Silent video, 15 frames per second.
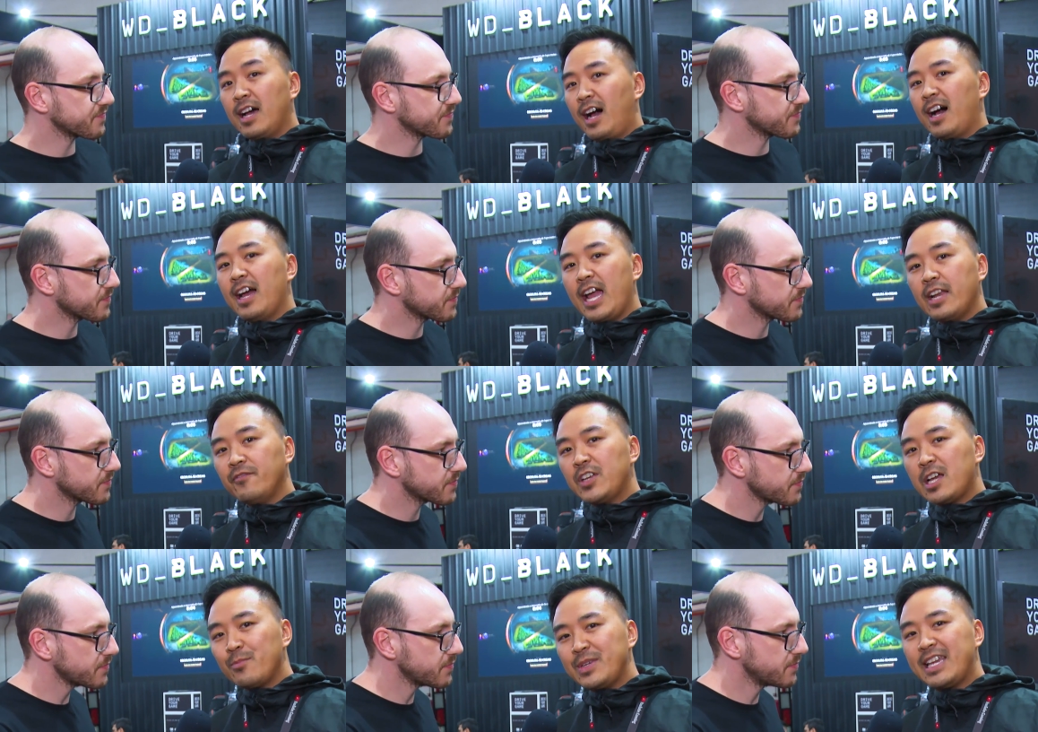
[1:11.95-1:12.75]
Speaker 1: uh, N
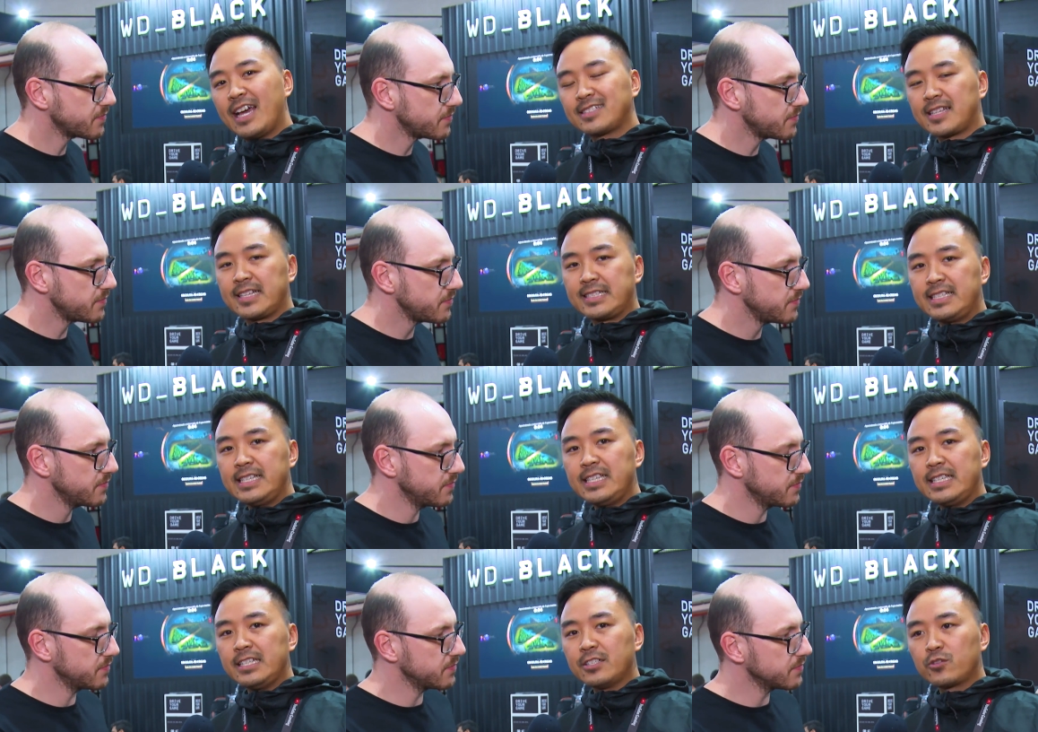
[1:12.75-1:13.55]
V M e S S
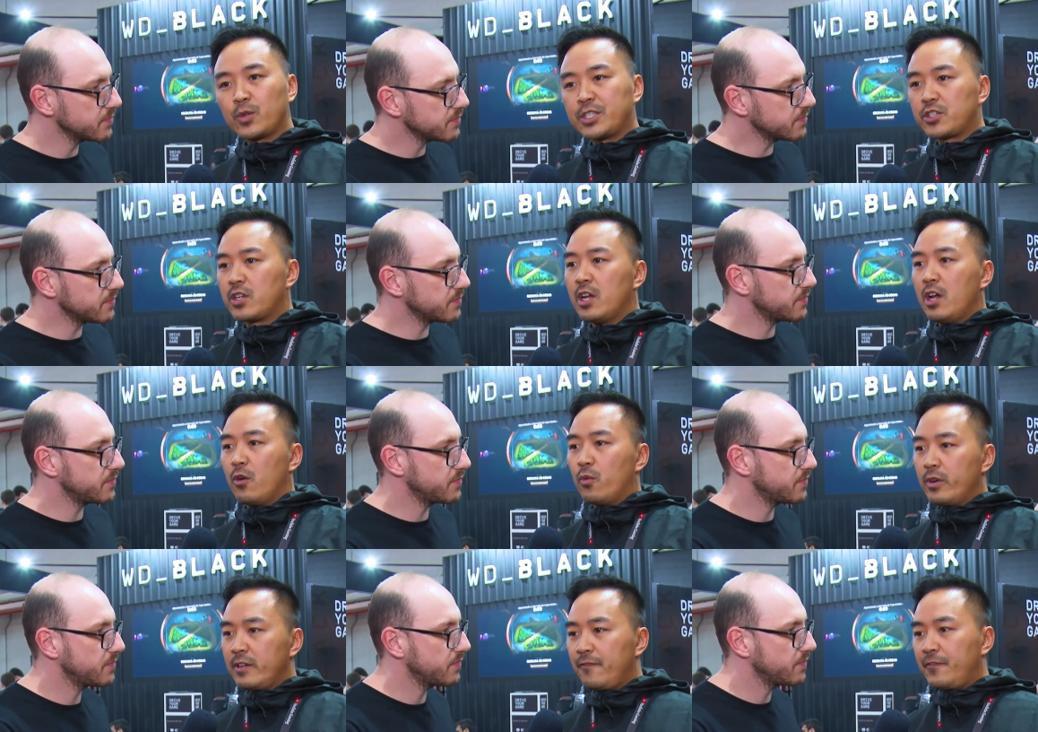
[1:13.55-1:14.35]
Ds, which
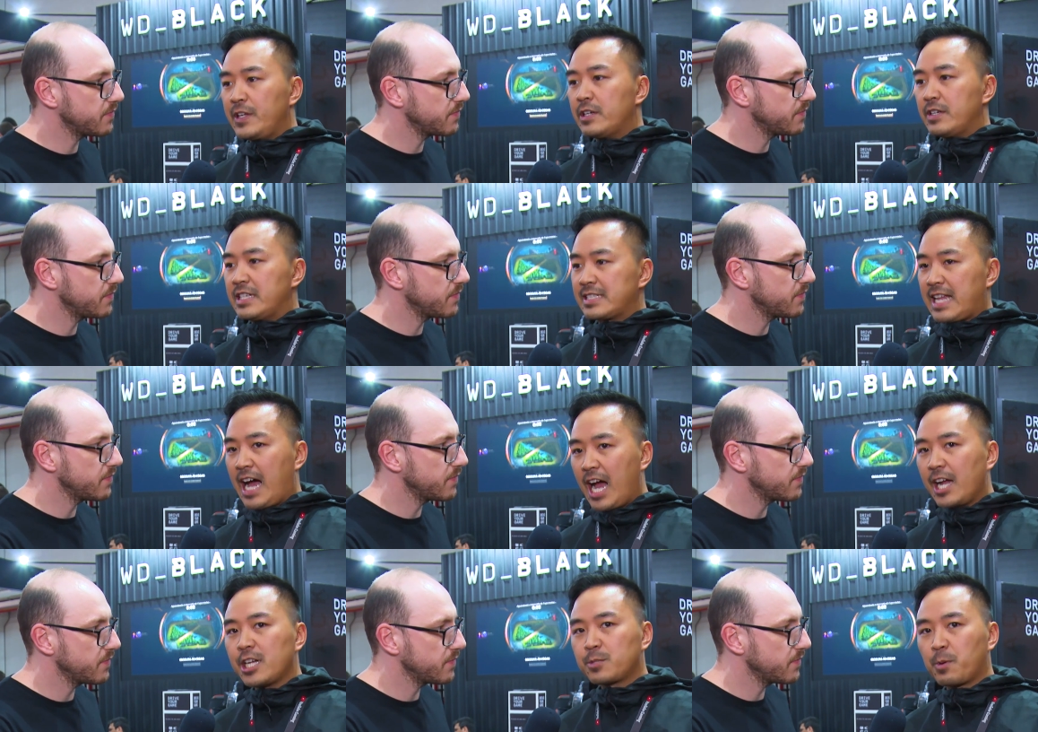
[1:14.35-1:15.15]
we feel is the
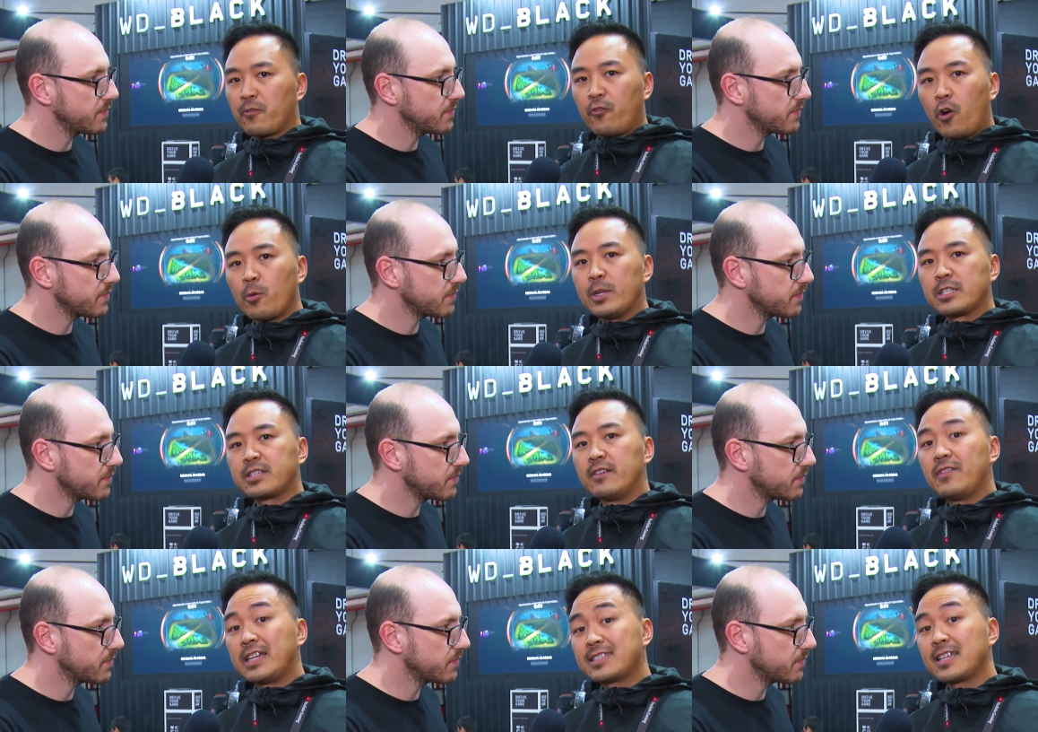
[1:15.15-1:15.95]
highest performance
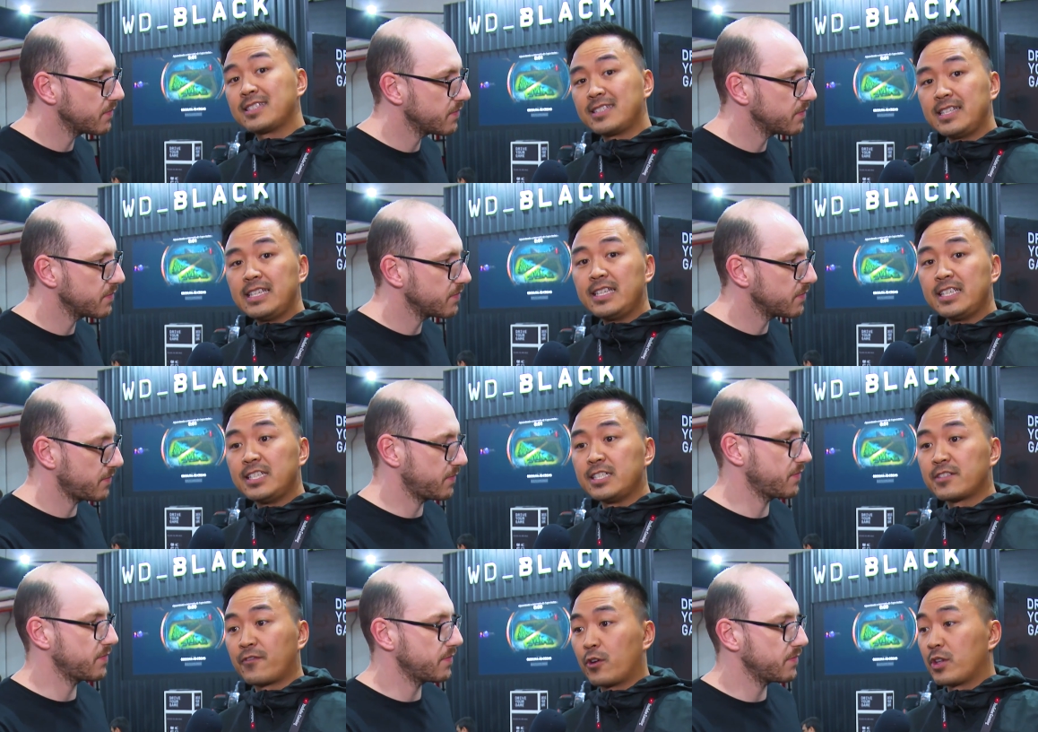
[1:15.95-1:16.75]
of S S
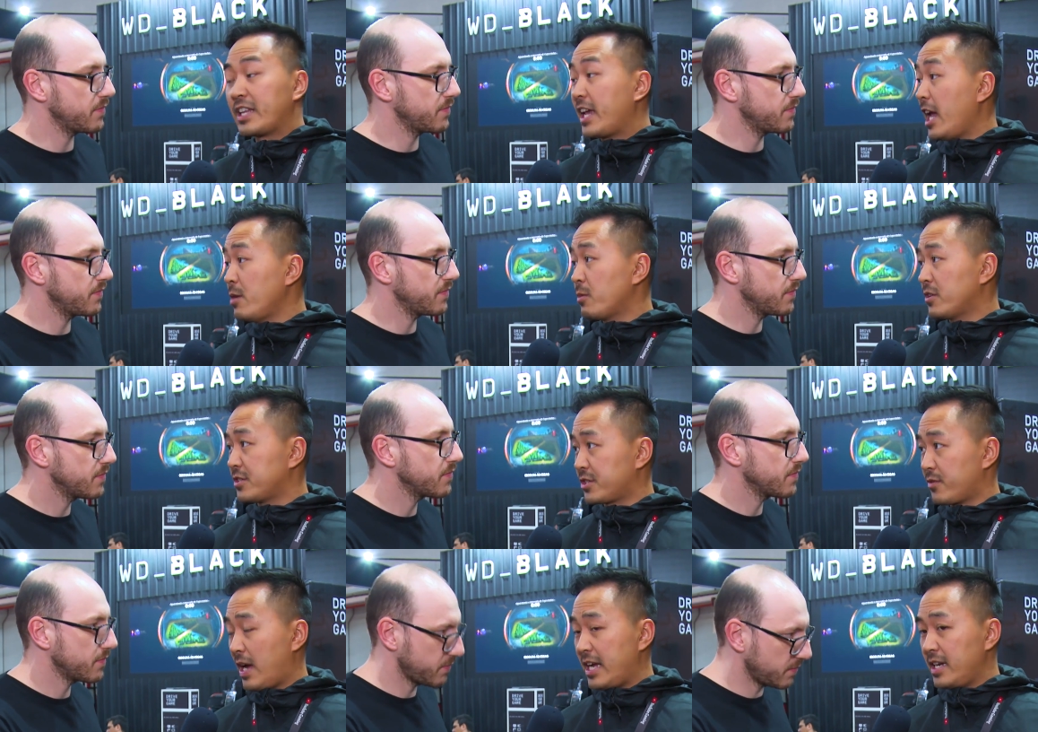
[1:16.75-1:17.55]
Ds for the
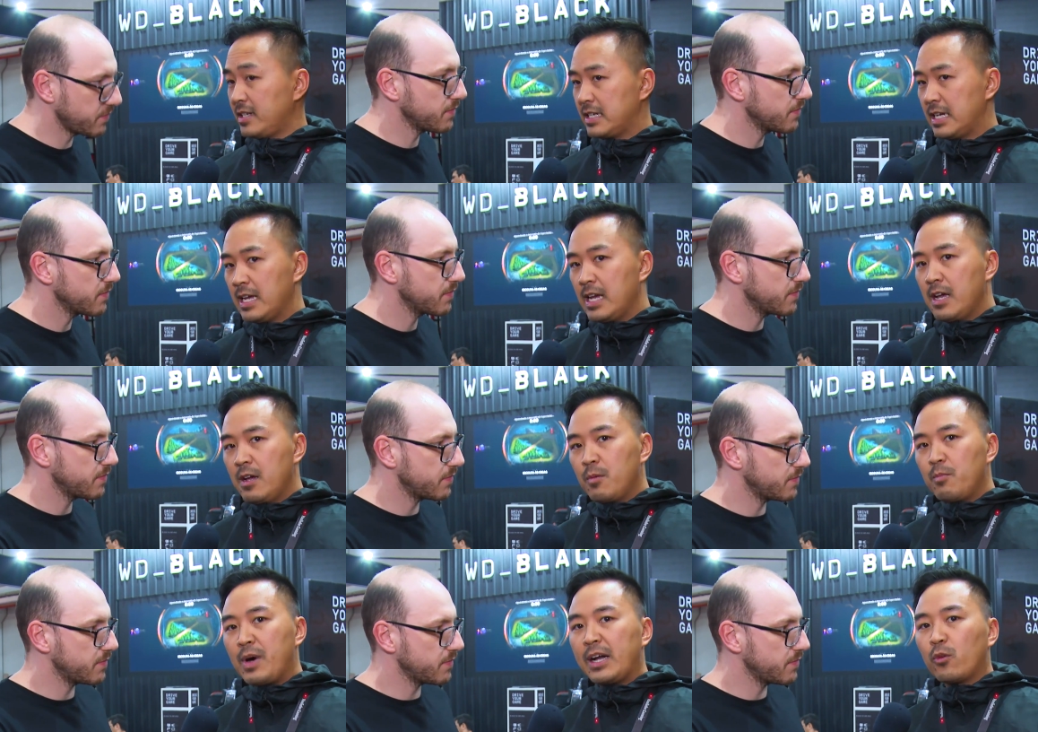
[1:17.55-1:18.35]
gamers, right?
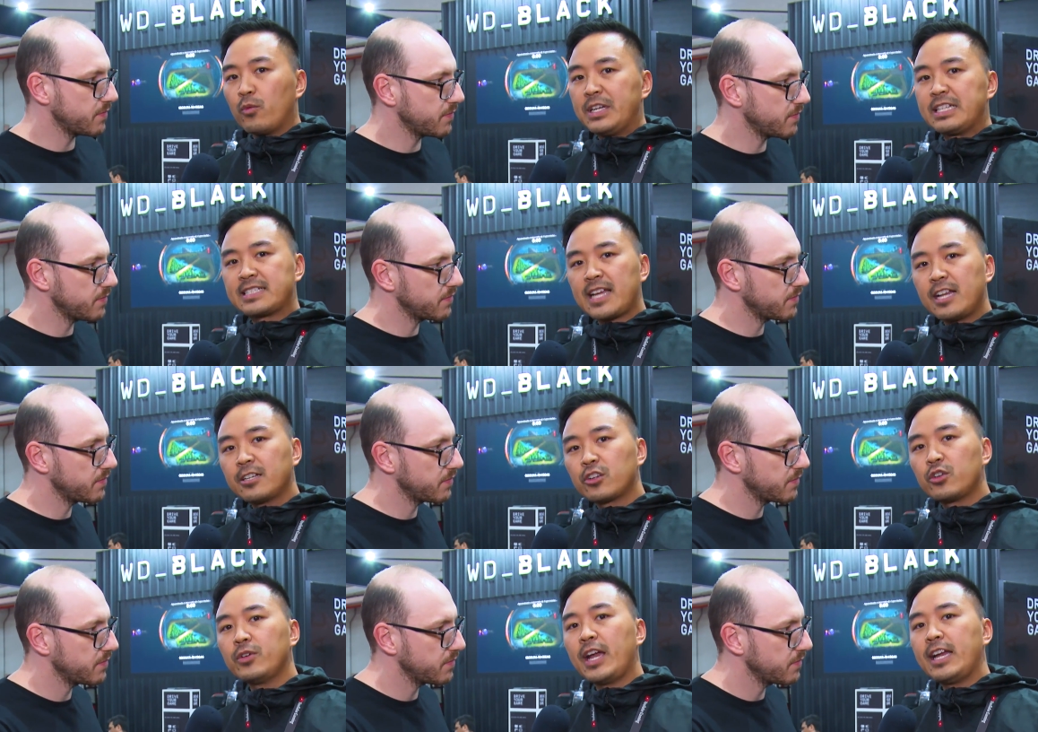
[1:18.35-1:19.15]
But we
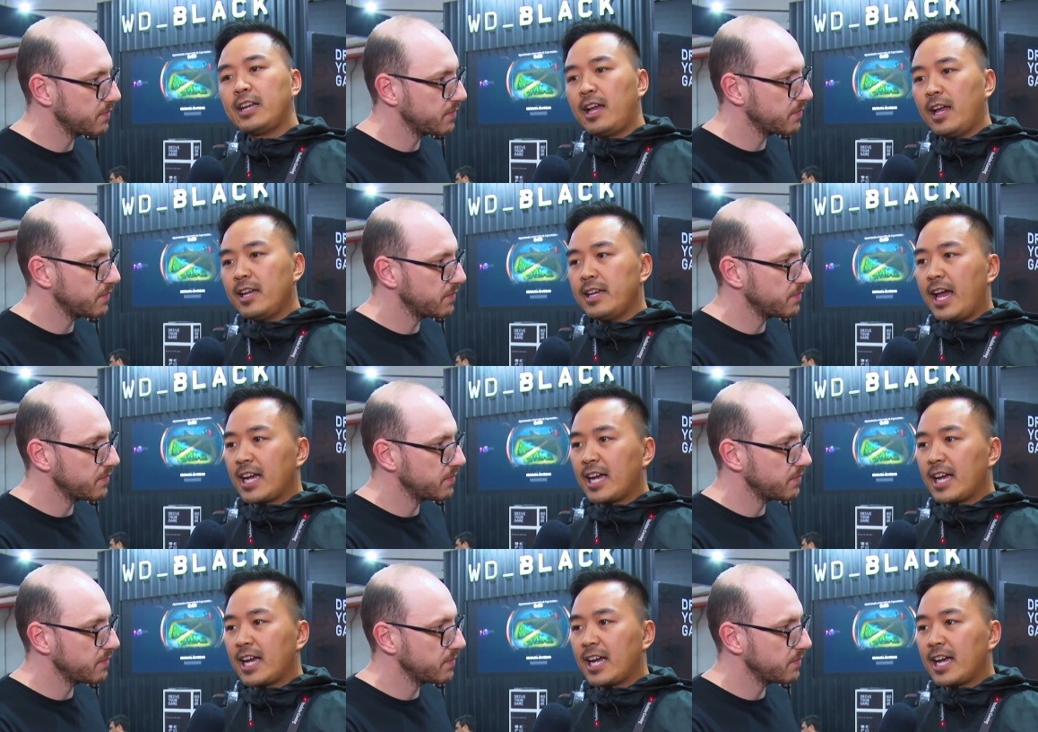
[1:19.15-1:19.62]
decided to create an